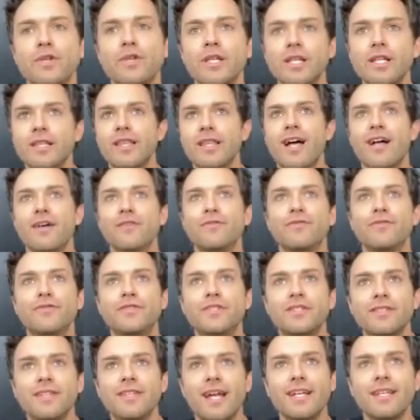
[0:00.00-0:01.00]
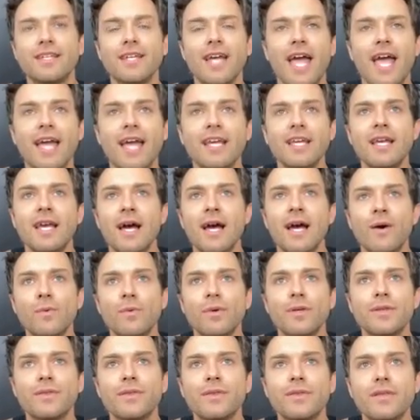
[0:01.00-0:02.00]
really loved like hanging out
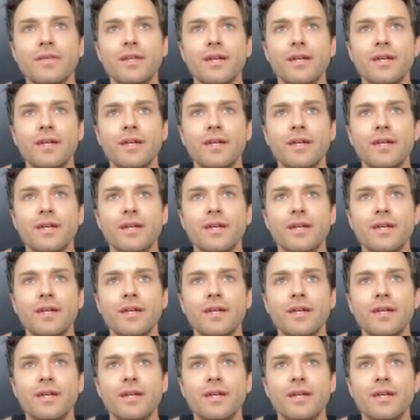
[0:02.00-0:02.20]
with